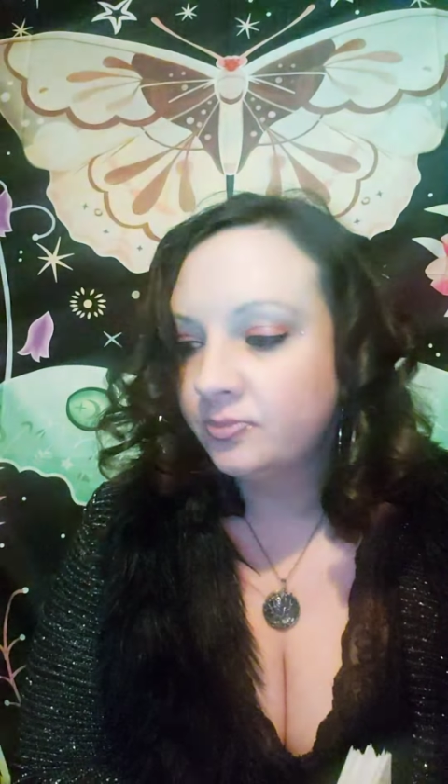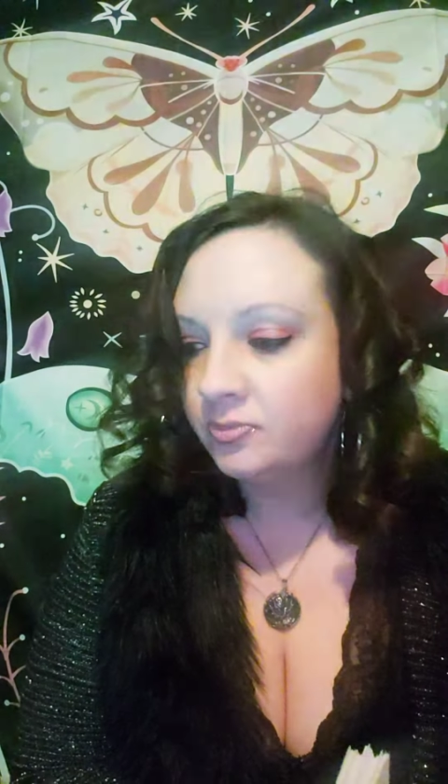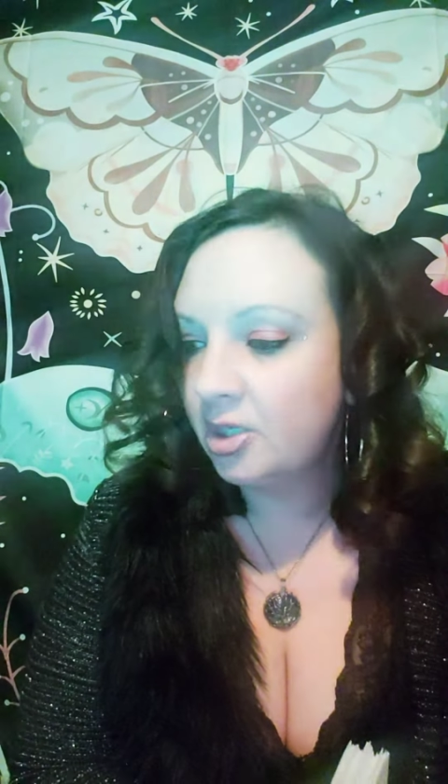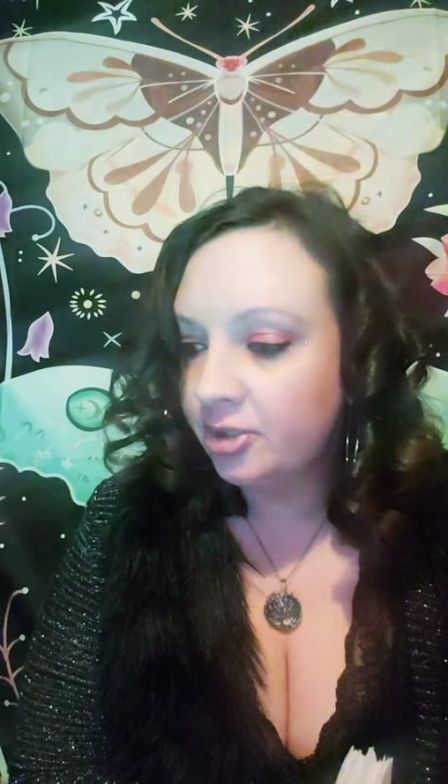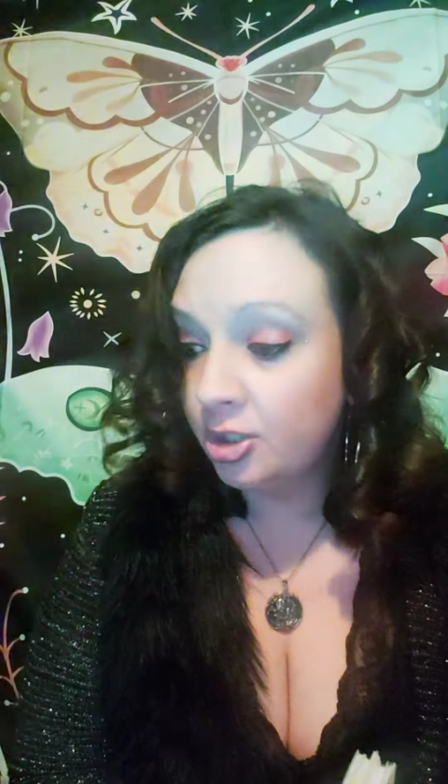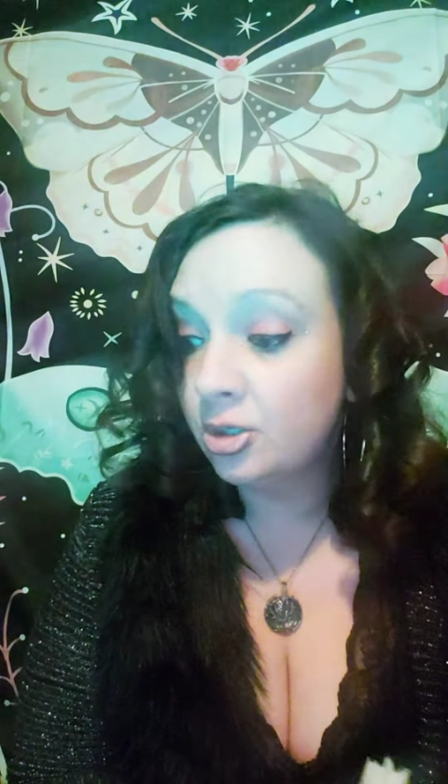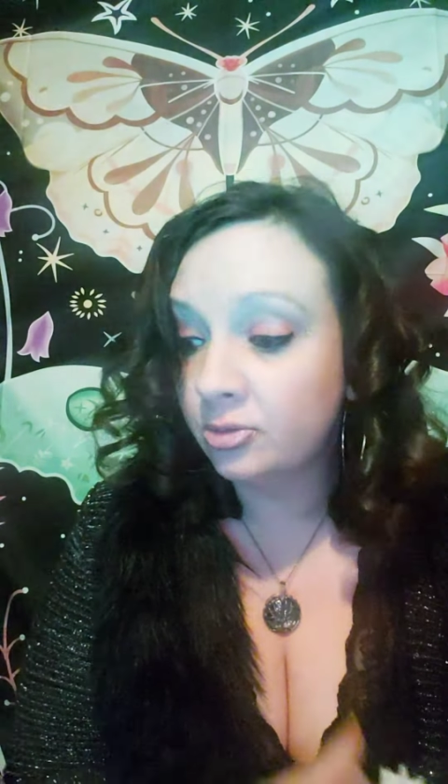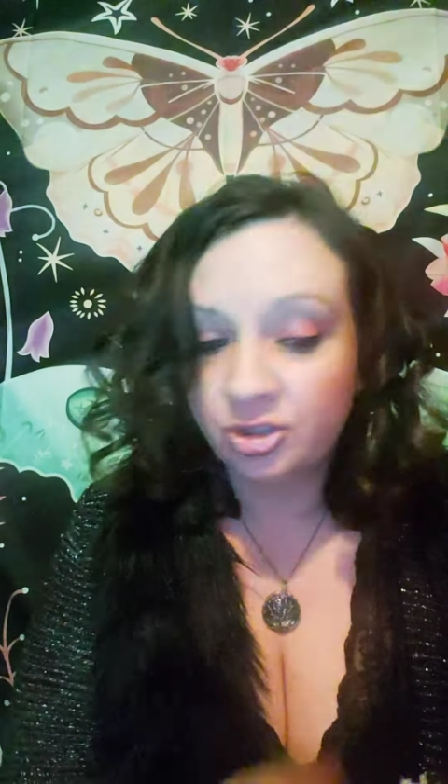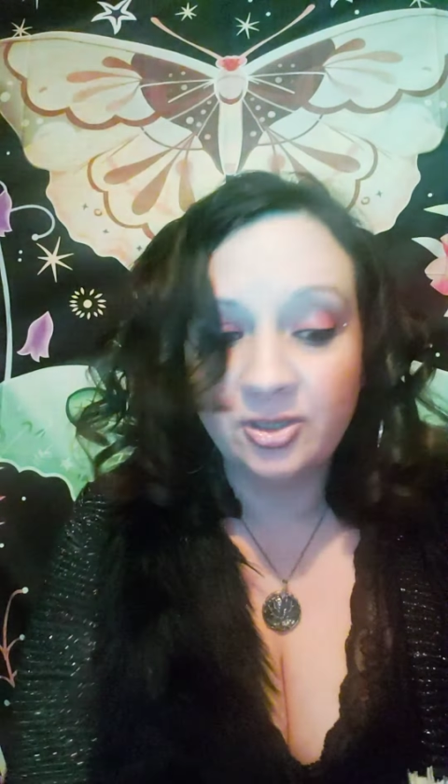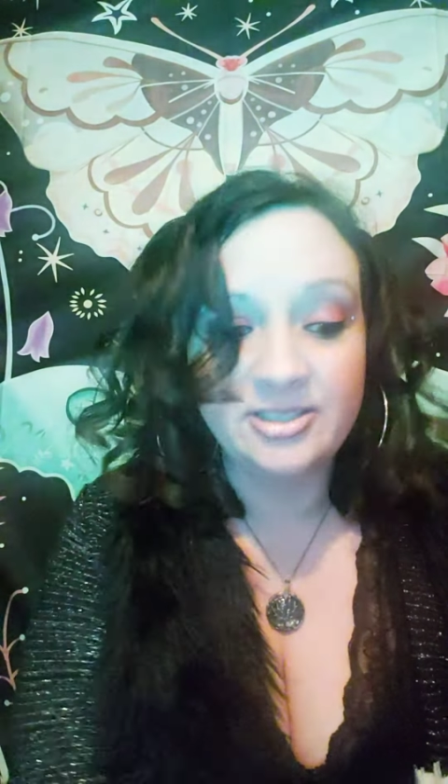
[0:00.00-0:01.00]
No, you don't
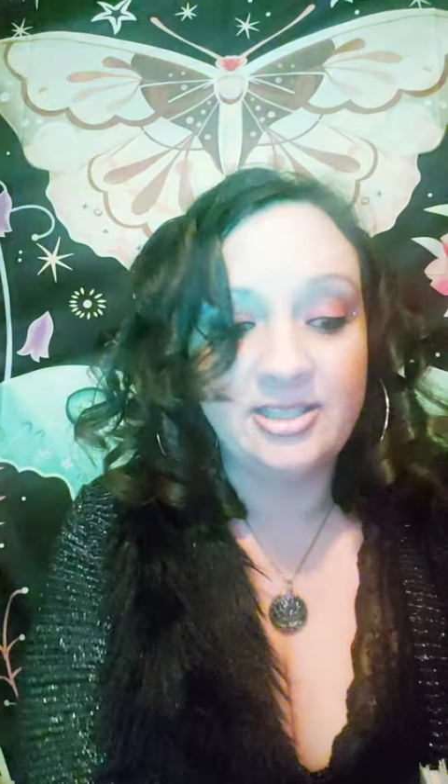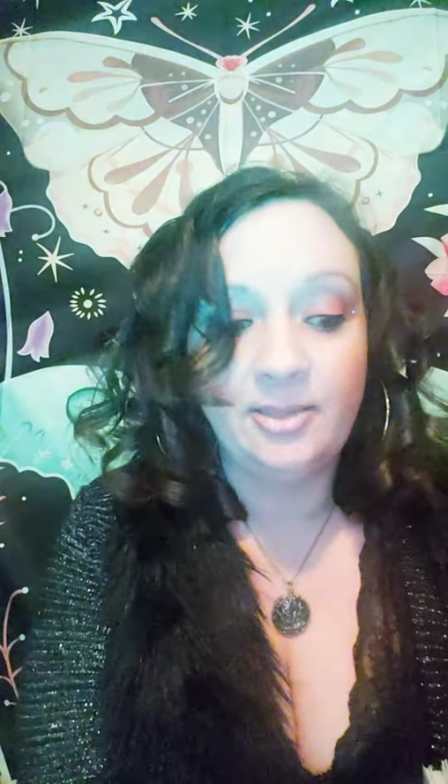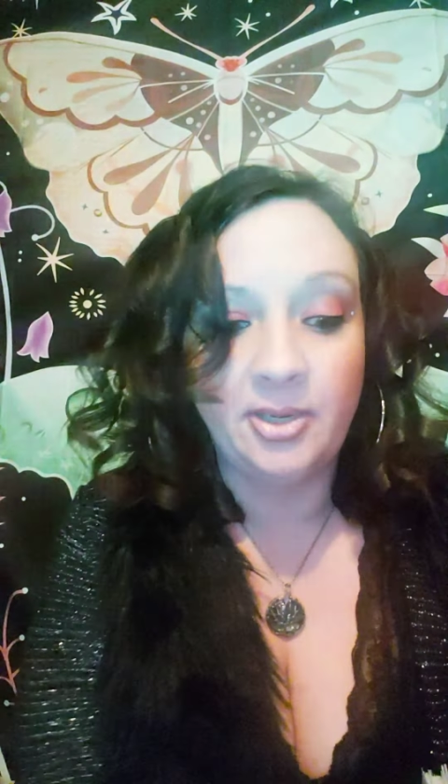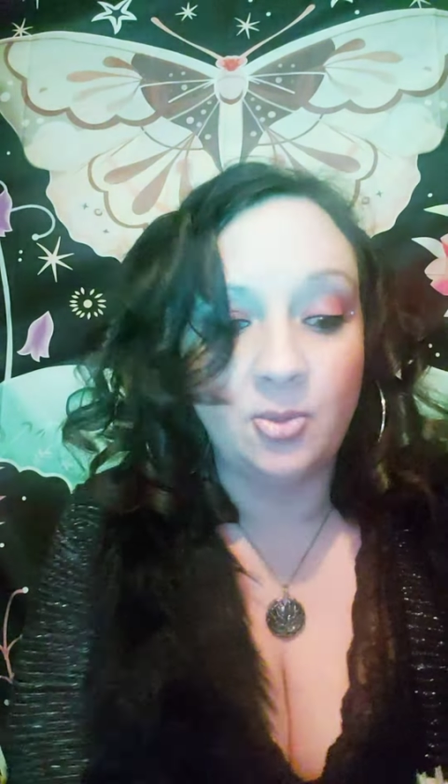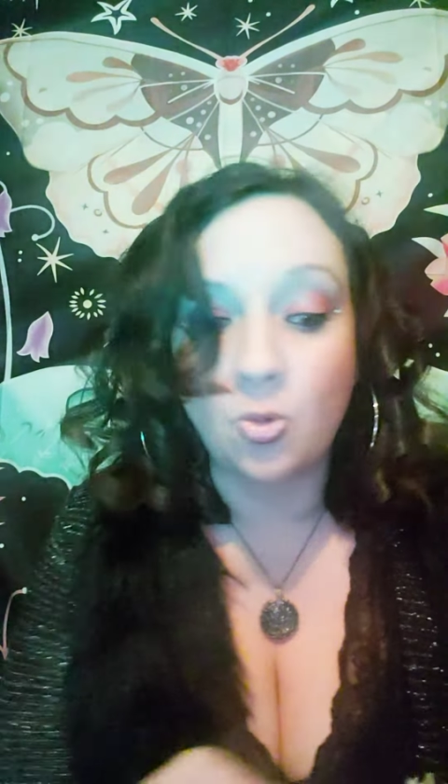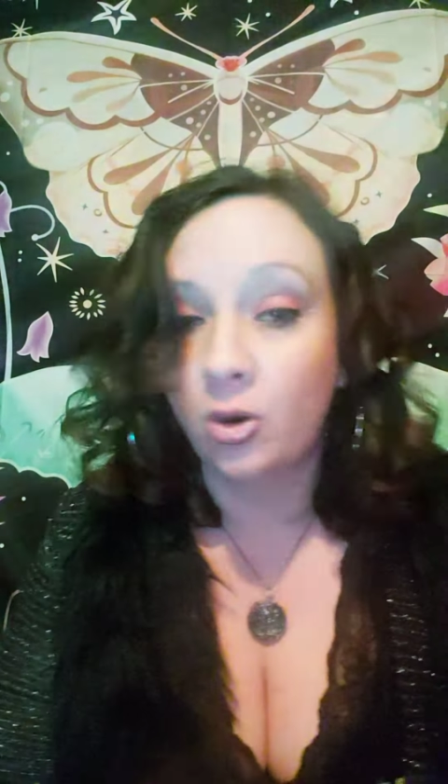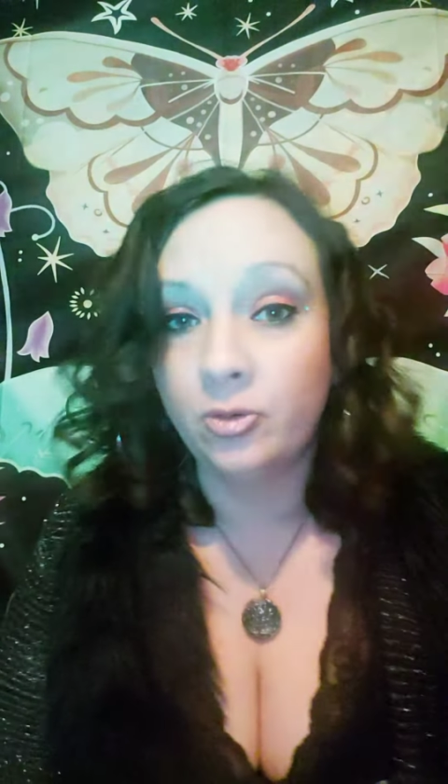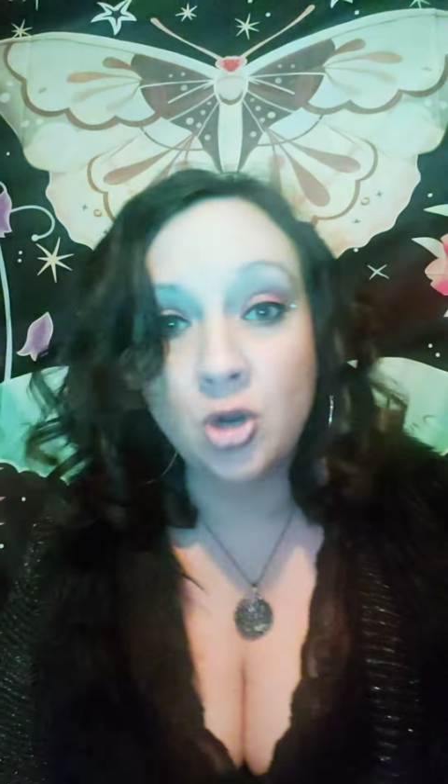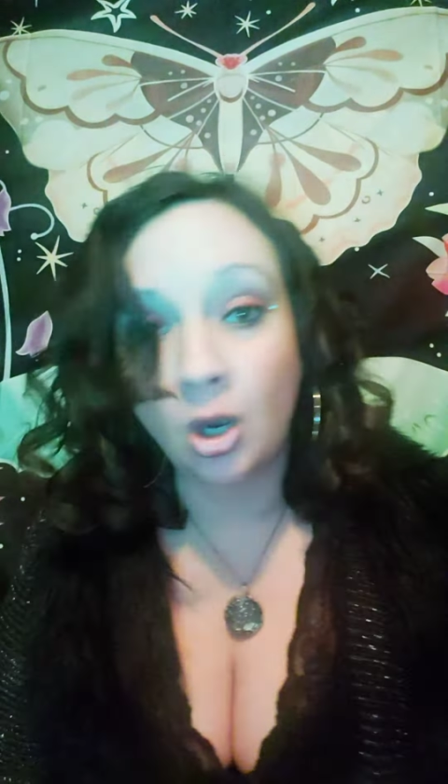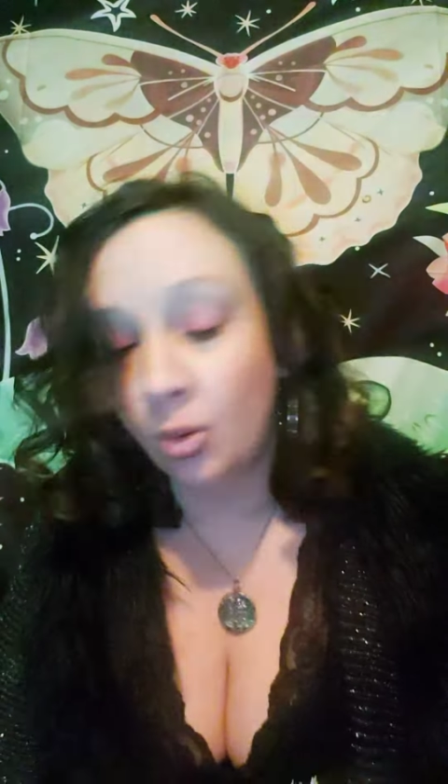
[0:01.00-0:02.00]
trust them anymore.
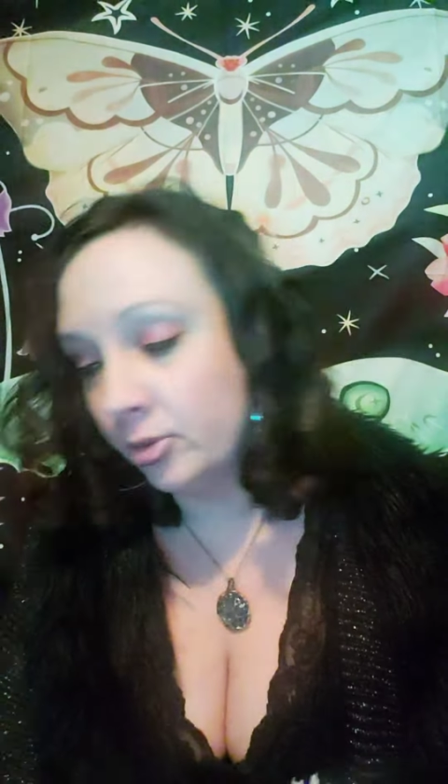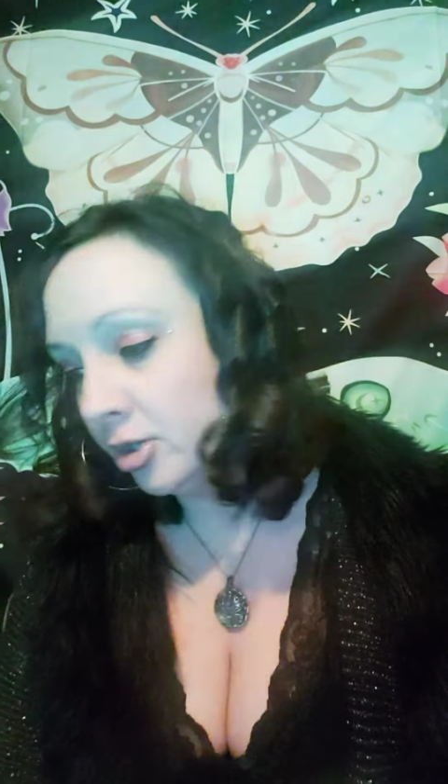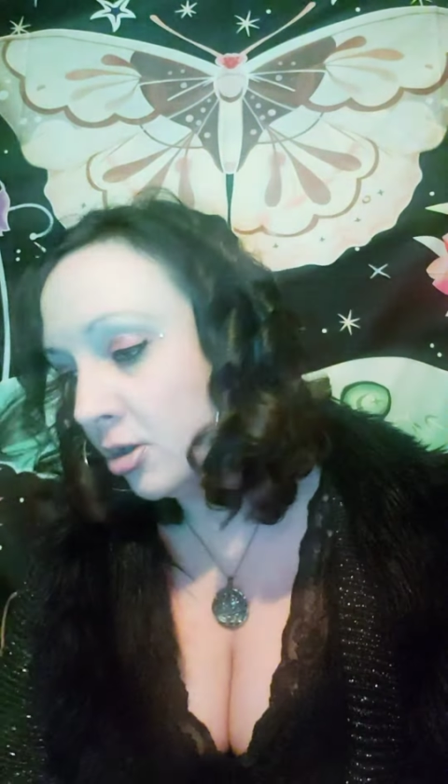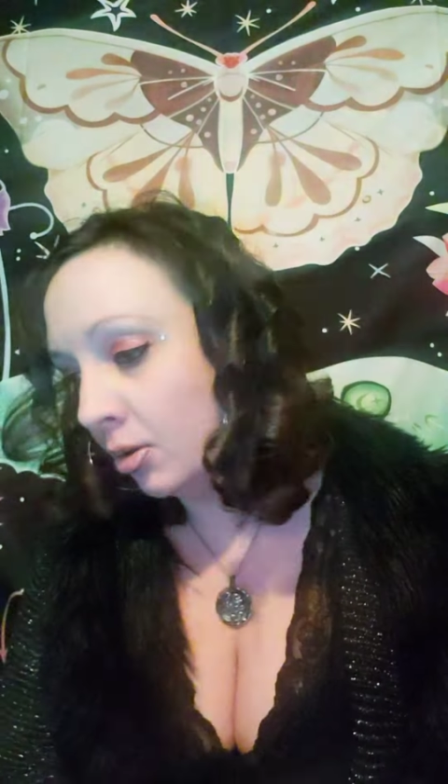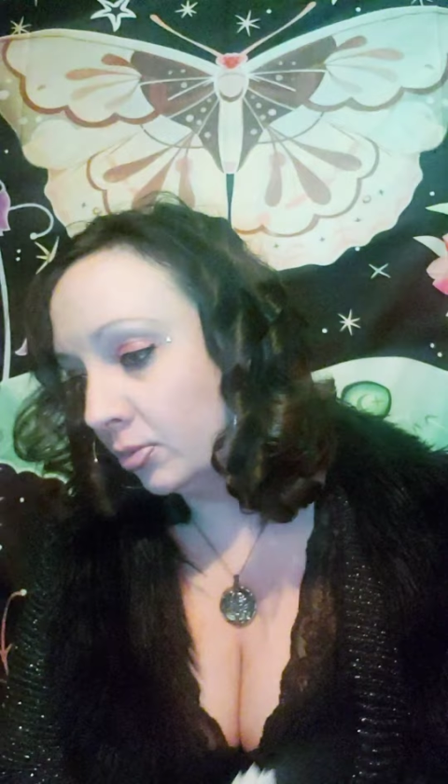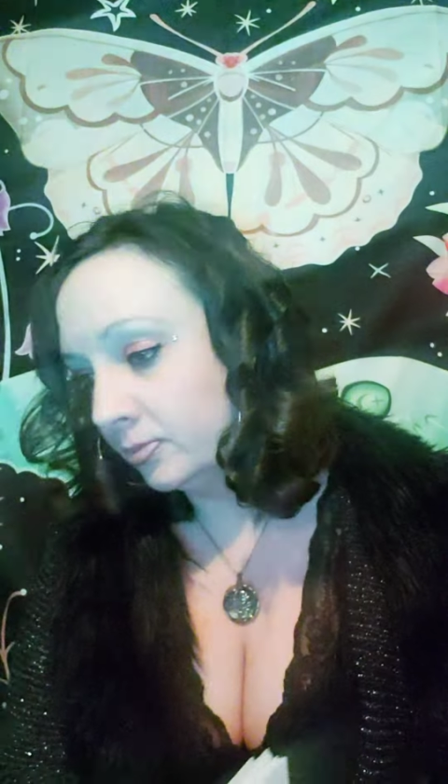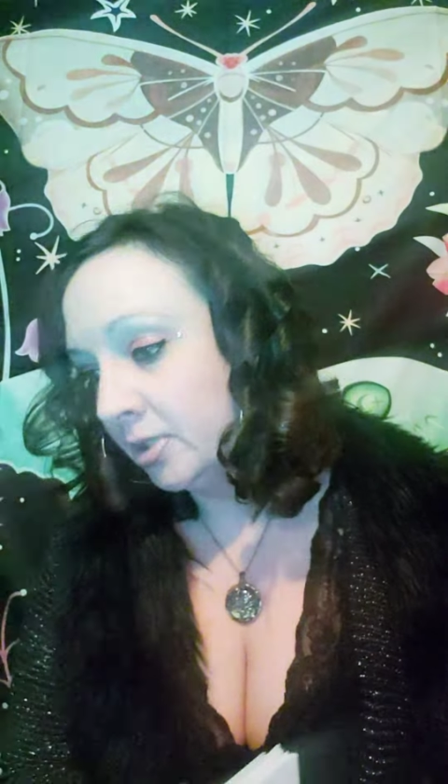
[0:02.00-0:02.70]
No, you don't.